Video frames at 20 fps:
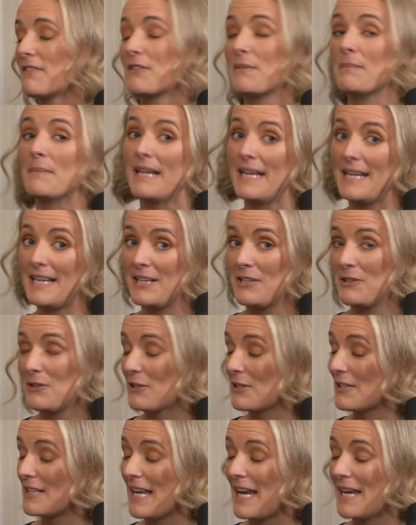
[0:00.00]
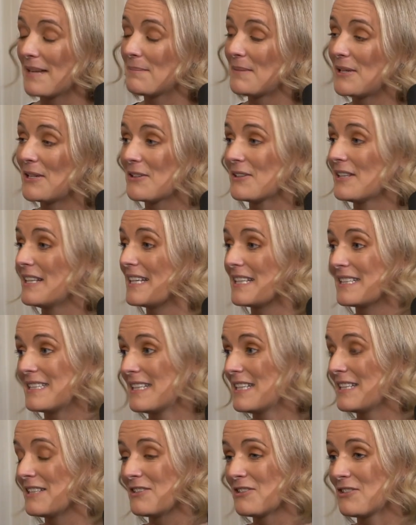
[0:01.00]
For me, you can add me on
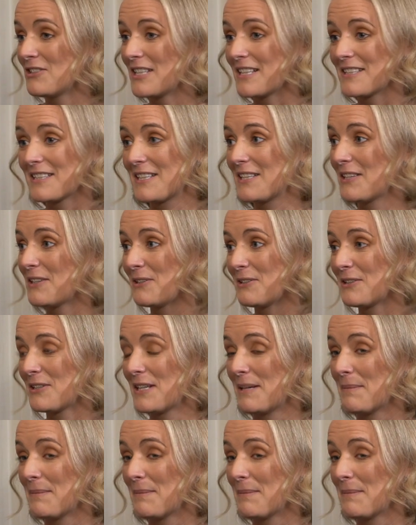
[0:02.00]
LinkedIn, Jessica Cook.